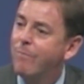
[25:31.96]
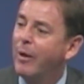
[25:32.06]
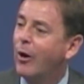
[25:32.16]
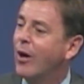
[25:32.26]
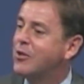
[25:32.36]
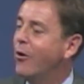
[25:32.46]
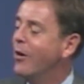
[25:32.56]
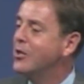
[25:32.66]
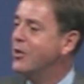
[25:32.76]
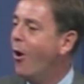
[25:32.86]
Because there
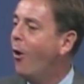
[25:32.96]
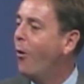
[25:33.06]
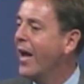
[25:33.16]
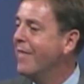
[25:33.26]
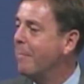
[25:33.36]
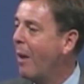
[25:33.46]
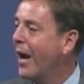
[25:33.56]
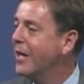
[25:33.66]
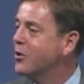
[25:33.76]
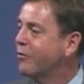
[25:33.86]
is no, in the
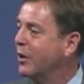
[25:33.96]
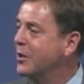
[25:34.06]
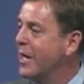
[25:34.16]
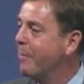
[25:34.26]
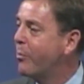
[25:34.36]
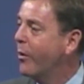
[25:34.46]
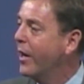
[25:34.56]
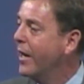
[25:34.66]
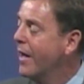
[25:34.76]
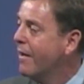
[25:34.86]
minds of
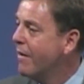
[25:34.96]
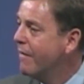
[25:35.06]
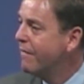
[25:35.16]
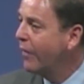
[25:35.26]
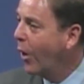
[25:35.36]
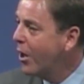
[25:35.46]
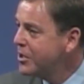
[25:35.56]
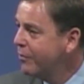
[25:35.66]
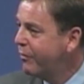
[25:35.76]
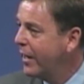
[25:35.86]
contemporary
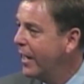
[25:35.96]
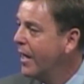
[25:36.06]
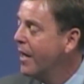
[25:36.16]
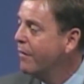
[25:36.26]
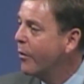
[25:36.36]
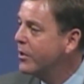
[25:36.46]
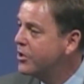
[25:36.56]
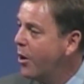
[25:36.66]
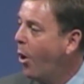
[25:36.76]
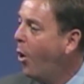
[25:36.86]
philosophy, there is
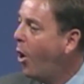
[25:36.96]
no